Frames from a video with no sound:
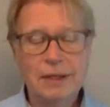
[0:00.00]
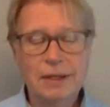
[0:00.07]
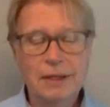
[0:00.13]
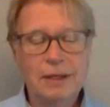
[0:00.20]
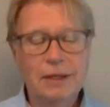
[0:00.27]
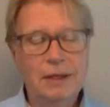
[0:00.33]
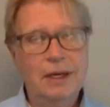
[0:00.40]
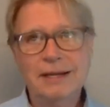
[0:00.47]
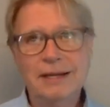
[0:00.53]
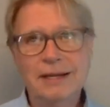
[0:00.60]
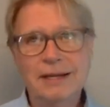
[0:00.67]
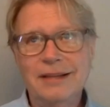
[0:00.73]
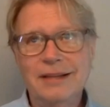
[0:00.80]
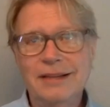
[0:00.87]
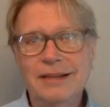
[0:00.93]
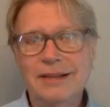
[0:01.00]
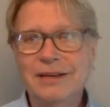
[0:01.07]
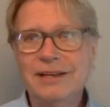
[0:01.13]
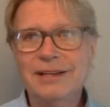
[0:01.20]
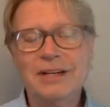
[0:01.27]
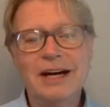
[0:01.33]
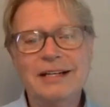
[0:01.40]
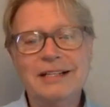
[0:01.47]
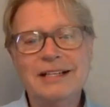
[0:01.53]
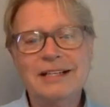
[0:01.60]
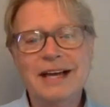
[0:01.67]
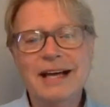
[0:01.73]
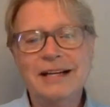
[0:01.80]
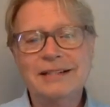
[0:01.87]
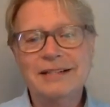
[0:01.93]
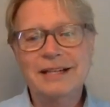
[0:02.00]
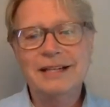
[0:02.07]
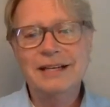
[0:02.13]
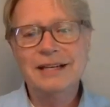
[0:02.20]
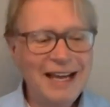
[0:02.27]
And I thought, "Oh God, Dad, come on.